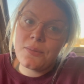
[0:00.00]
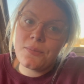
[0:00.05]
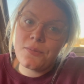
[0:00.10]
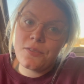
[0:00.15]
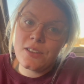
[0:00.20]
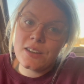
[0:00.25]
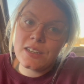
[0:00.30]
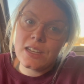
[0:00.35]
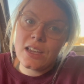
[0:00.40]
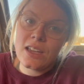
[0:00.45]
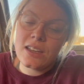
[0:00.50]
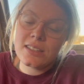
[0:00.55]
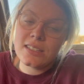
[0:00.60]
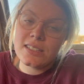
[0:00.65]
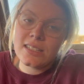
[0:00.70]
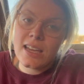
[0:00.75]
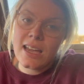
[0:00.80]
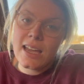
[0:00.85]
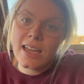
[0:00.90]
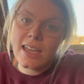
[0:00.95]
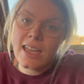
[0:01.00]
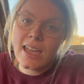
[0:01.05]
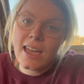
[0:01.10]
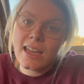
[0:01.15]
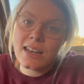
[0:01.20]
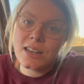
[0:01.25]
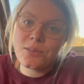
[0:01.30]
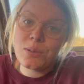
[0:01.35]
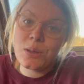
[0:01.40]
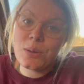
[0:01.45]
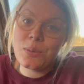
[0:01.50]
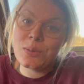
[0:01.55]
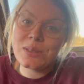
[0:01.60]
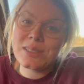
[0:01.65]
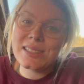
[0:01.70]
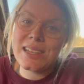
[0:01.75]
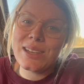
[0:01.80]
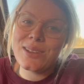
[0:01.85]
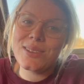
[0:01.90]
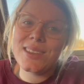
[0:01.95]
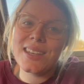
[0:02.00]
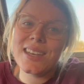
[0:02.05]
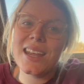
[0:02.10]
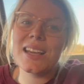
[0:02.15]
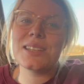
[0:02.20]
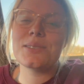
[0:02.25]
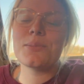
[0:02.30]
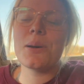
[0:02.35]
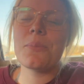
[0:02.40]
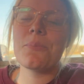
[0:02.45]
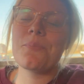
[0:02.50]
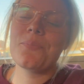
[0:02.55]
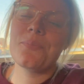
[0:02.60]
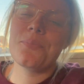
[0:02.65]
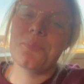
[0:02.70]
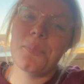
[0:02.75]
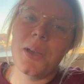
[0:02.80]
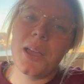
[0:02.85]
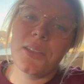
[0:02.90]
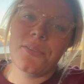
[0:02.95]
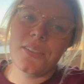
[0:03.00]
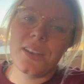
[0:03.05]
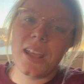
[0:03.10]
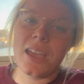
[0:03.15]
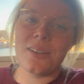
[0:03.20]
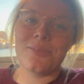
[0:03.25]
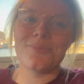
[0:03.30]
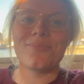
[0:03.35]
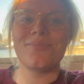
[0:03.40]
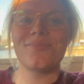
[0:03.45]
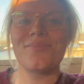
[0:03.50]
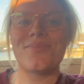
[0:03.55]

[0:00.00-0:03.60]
video today, and we will see you in the next one. Bye for now.